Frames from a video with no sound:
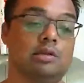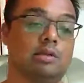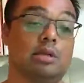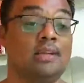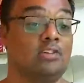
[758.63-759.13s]

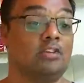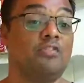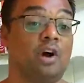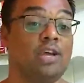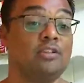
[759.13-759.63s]
da. You'll
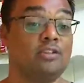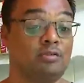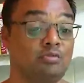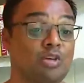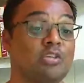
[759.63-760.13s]
find the
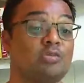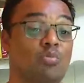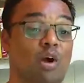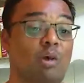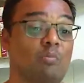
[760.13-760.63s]
reason
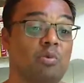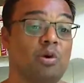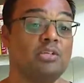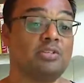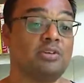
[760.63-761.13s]
why
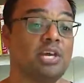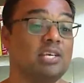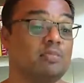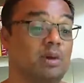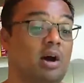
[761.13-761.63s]
employers do that is
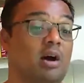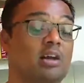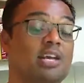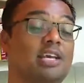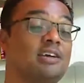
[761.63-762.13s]

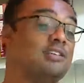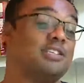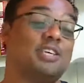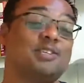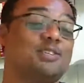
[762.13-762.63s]
partly because
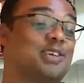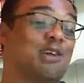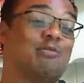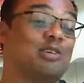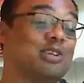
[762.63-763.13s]
they just get
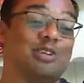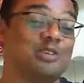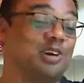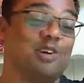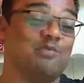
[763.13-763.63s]
rid of the
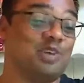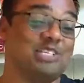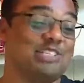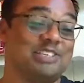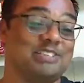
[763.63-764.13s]
time
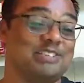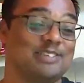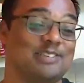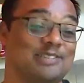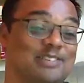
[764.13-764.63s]
wasters.
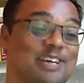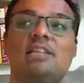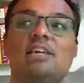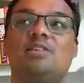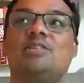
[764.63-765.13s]
Right?
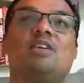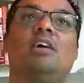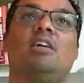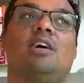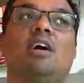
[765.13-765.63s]
They're just kind
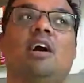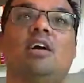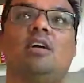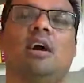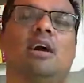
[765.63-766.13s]
of
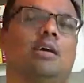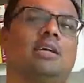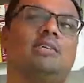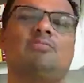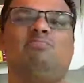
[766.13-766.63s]
going, oh,
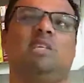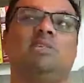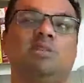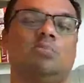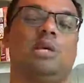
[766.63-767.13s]
let's
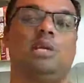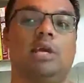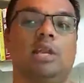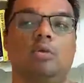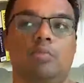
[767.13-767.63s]
just make it a
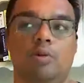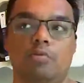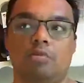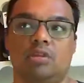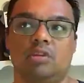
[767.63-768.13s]
little bit
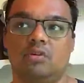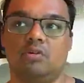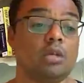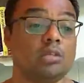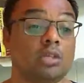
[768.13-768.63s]
more difficult.
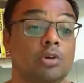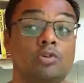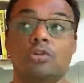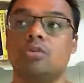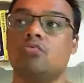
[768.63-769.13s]
So
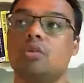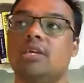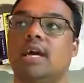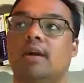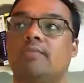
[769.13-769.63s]
just to
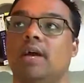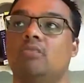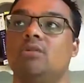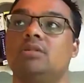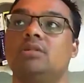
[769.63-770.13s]
recap, that
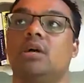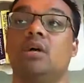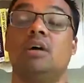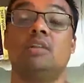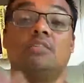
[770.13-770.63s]
was
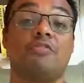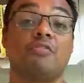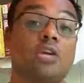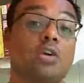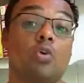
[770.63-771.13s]
the
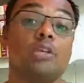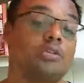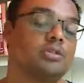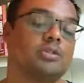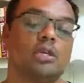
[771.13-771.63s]
3
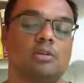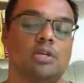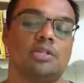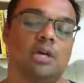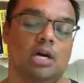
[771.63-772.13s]
questions that you
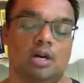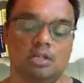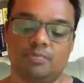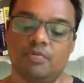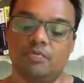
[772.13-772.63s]
need to ask
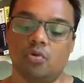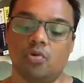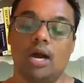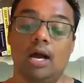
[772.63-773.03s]
before